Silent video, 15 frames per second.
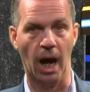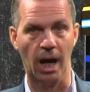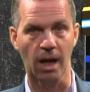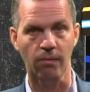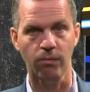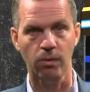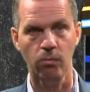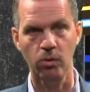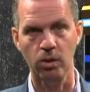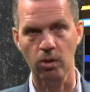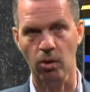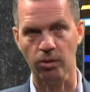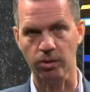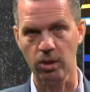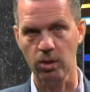If we would
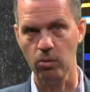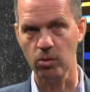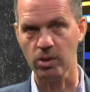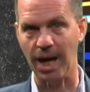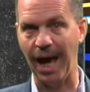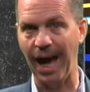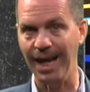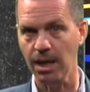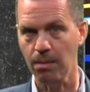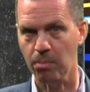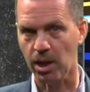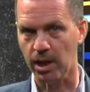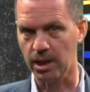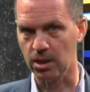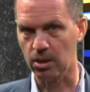not use any
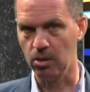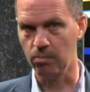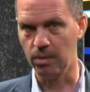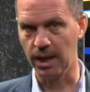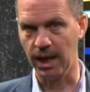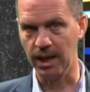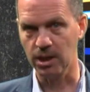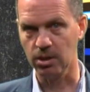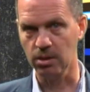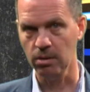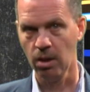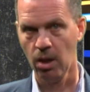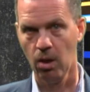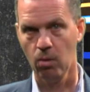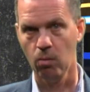bias illumination,
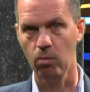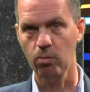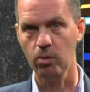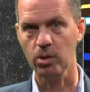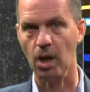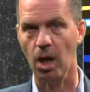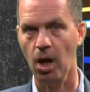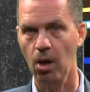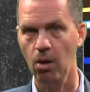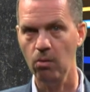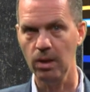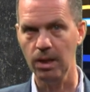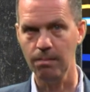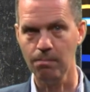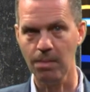we would
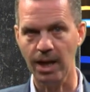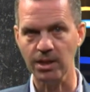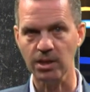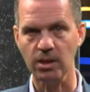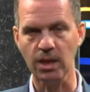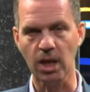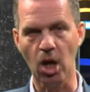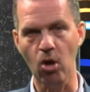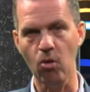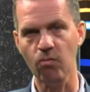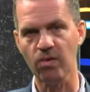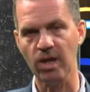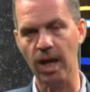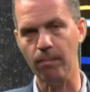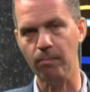only measure the
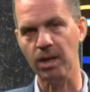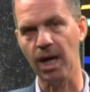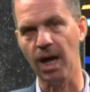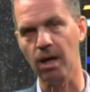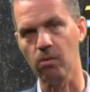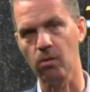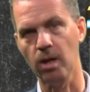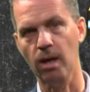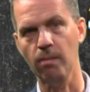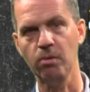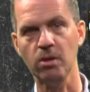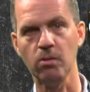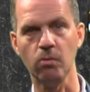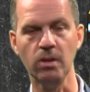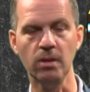overlapping area
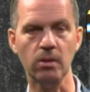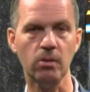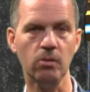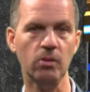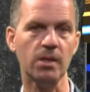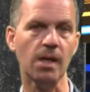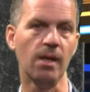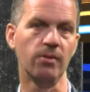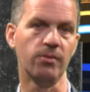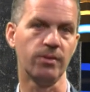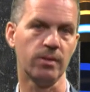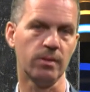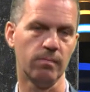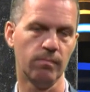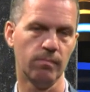between the two
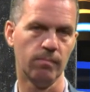cells.